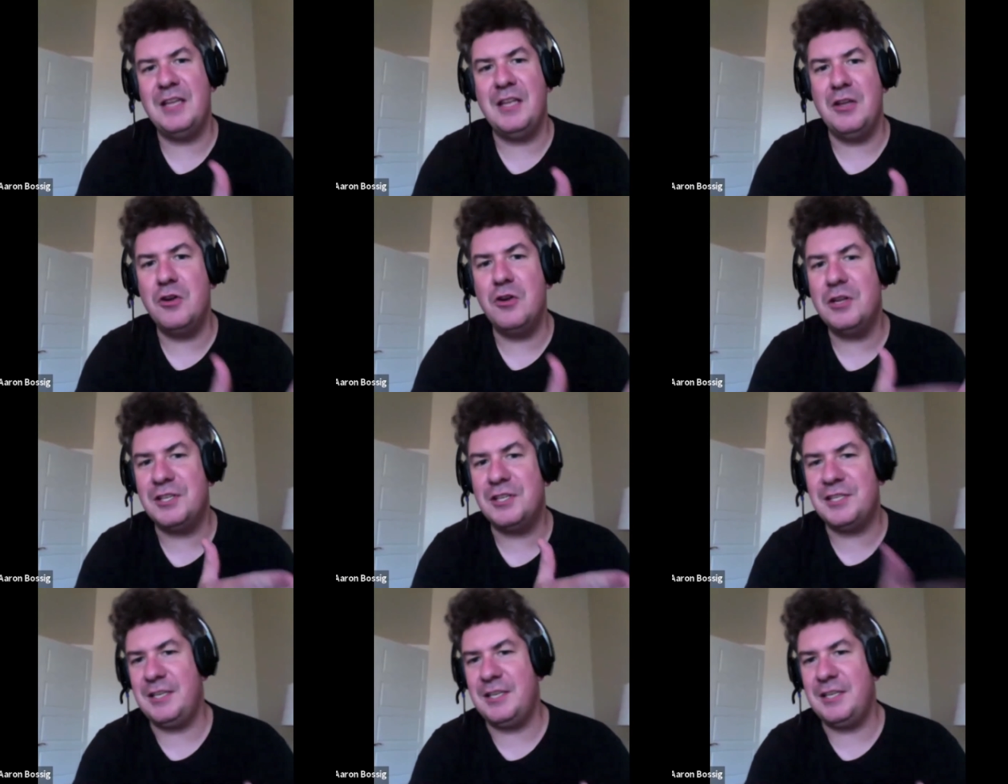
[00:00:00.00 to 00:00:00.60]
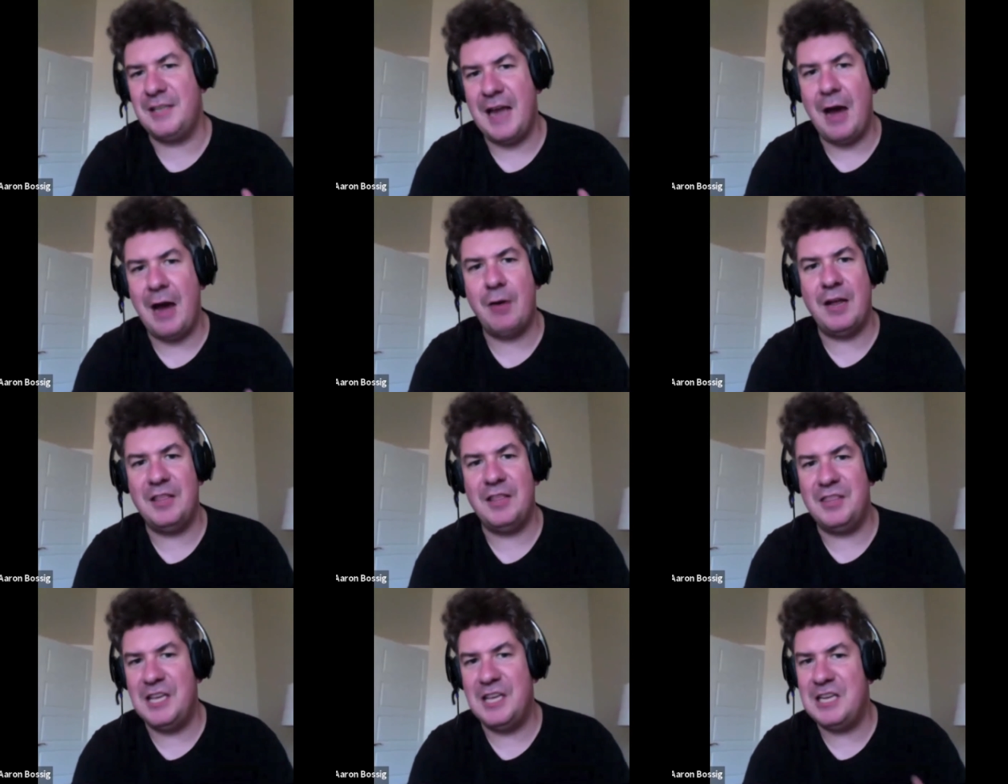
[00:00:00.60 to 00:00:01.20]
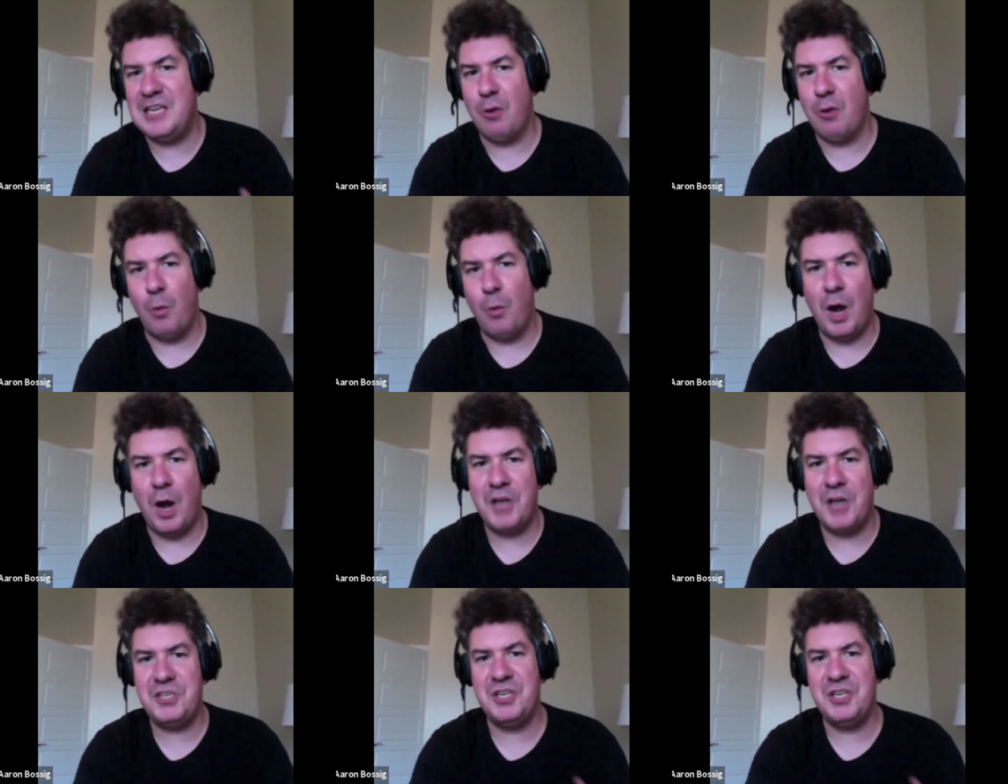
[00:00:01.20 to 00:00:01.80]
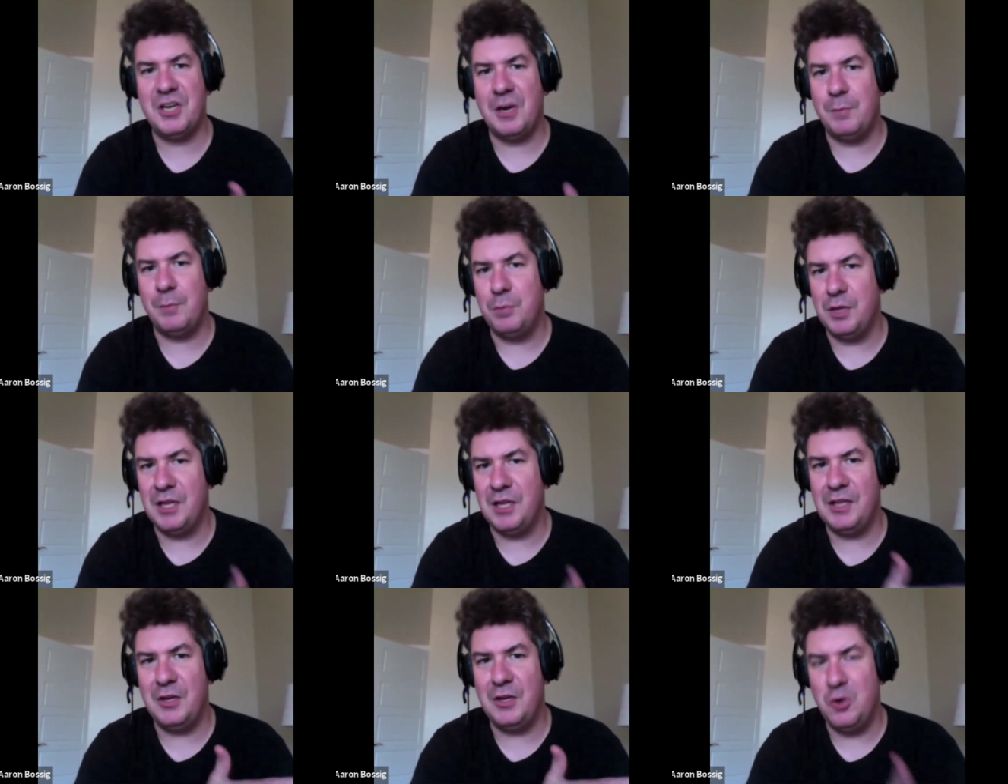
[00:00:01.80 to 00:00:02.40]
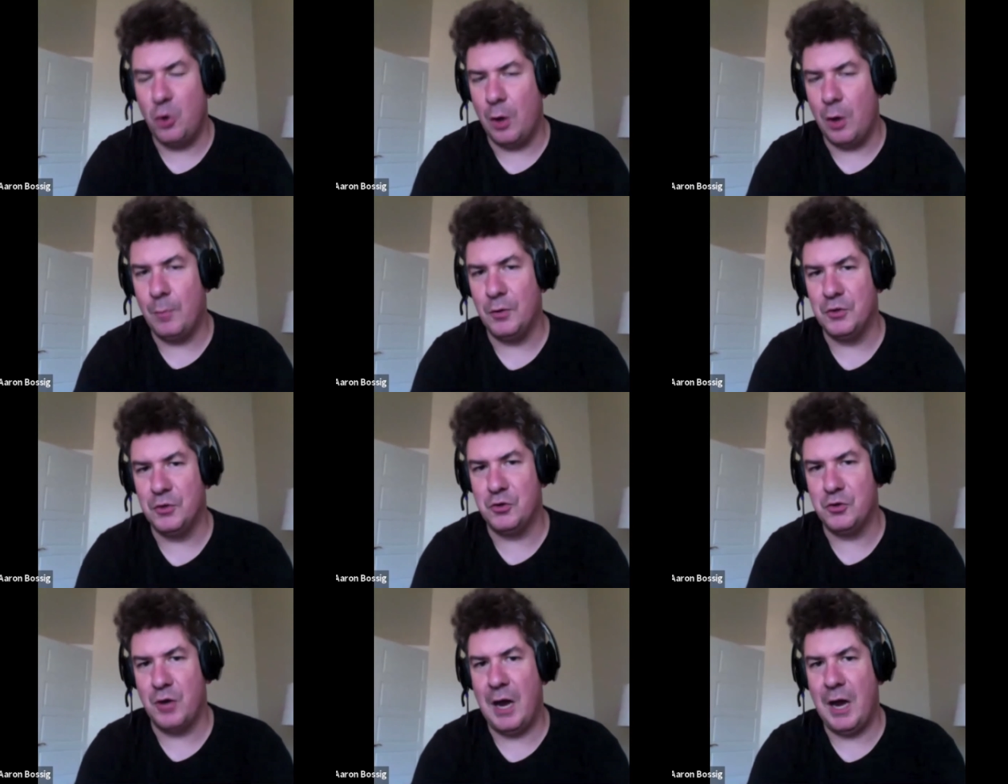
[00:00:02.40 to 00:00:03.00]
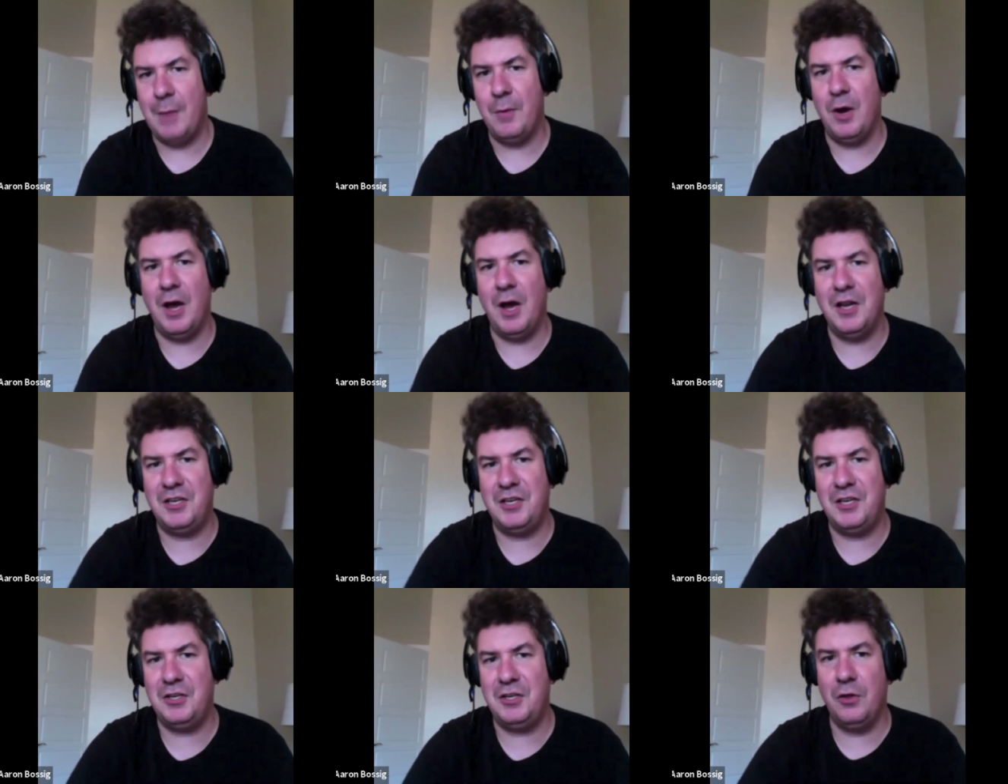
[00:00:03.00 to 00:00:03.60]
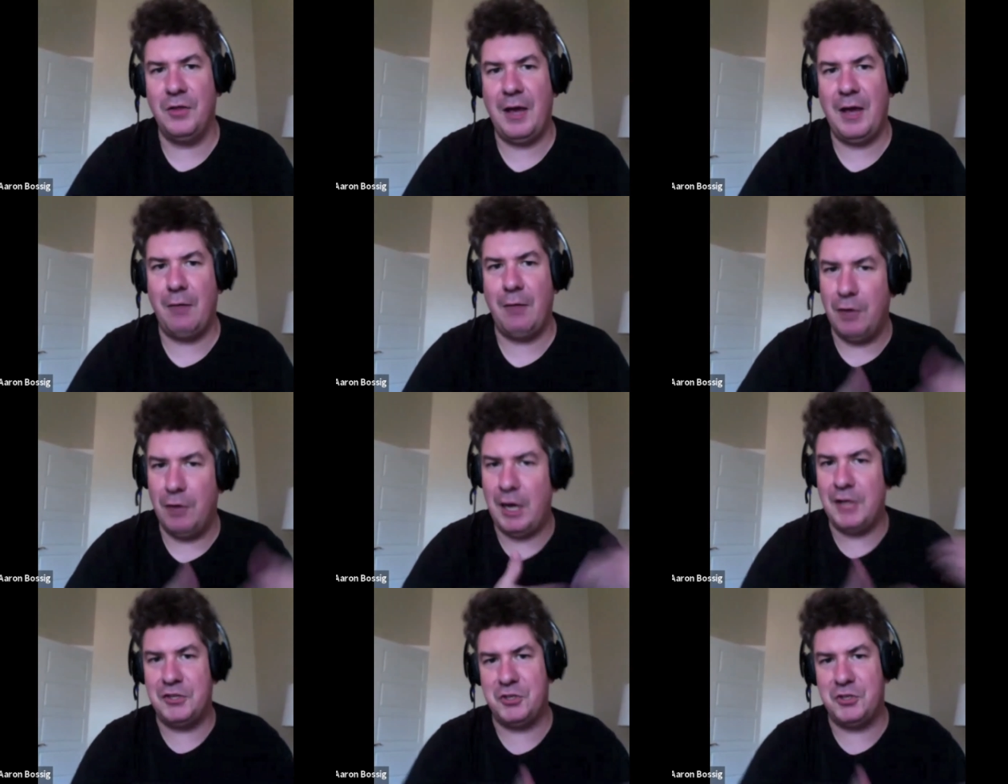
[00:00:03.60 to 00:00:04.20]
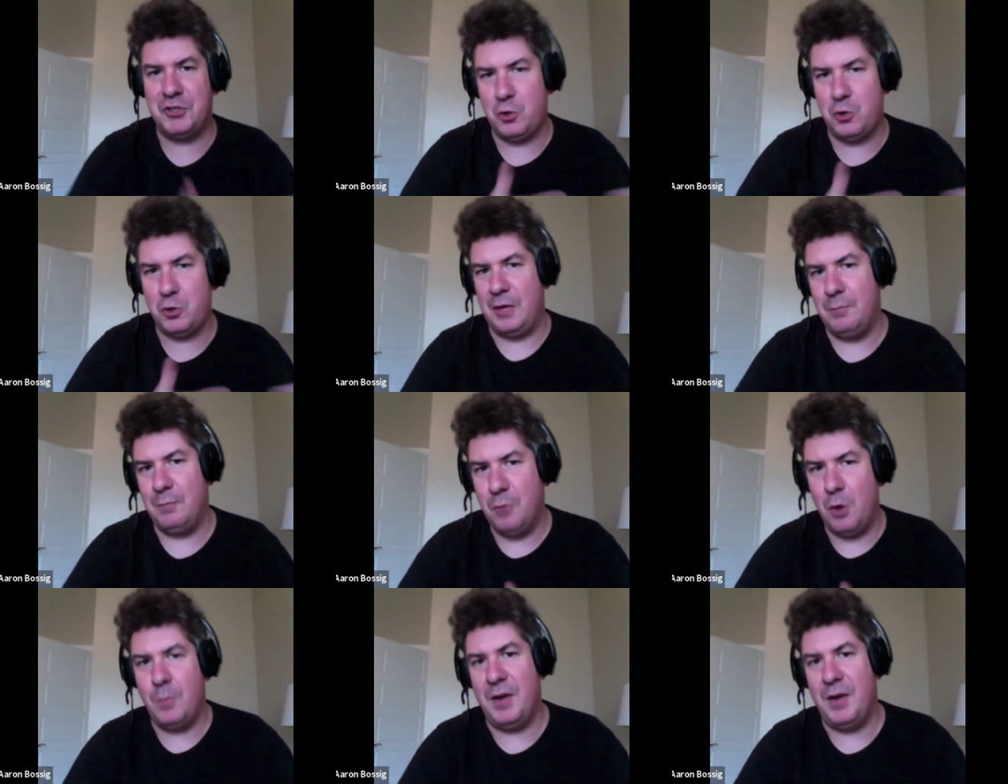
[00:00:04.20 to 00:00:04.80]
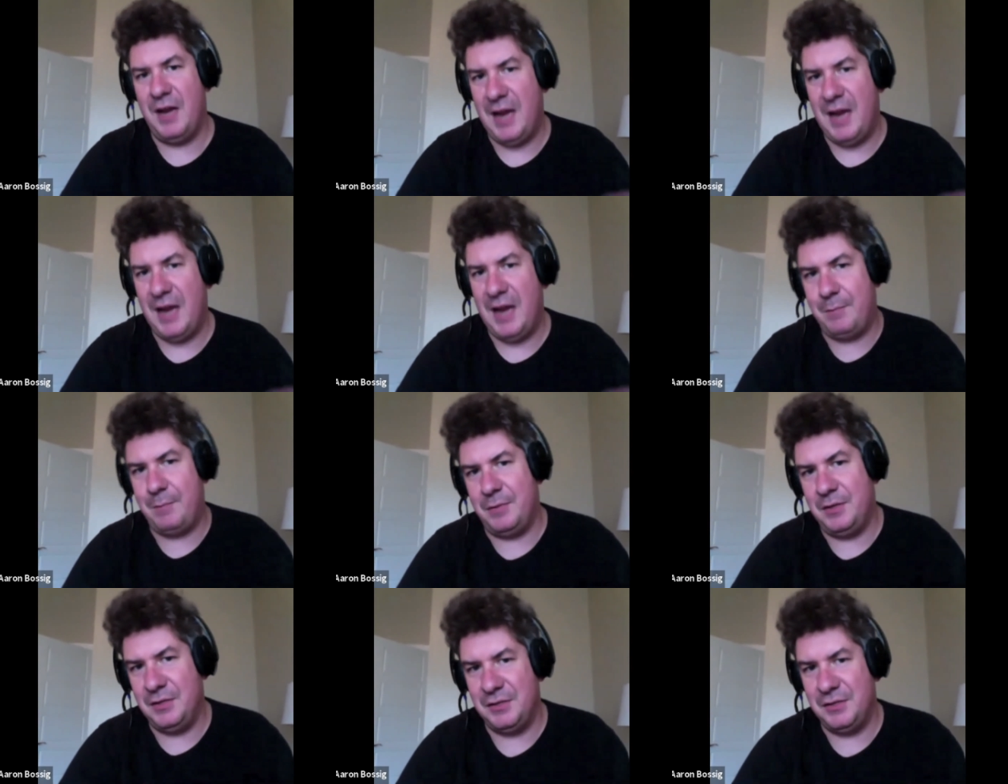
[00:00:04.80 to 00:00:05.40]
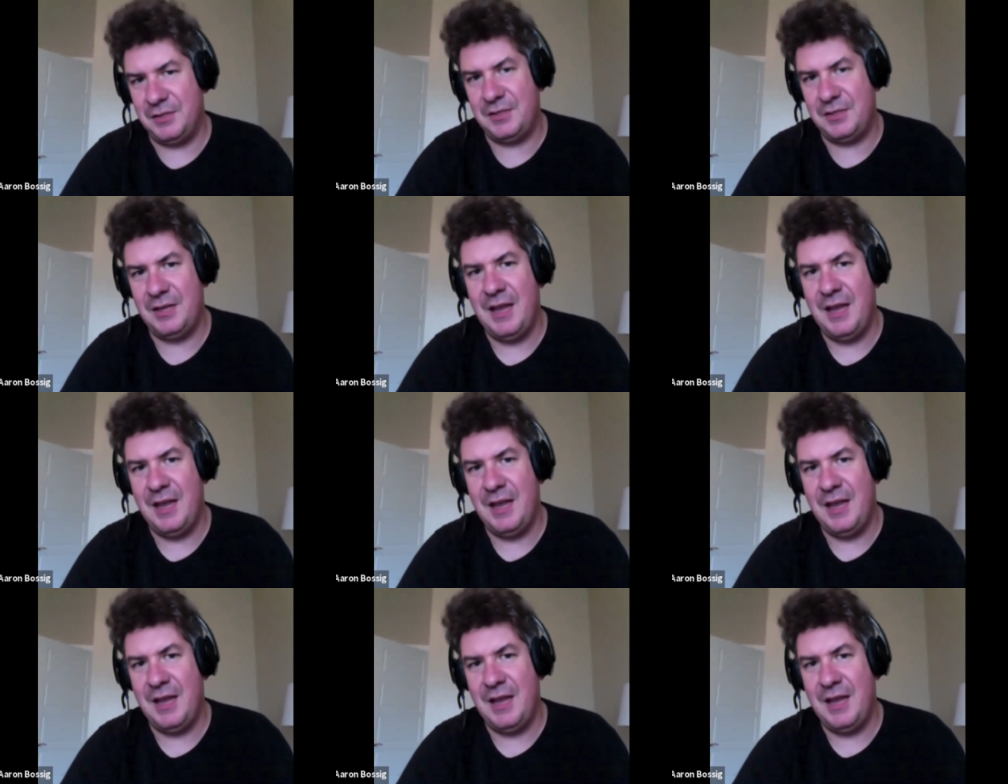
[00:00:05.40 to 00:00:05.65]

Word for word: You could sit down and think you were watching a completely normal drama until that Rod Serling moment happens.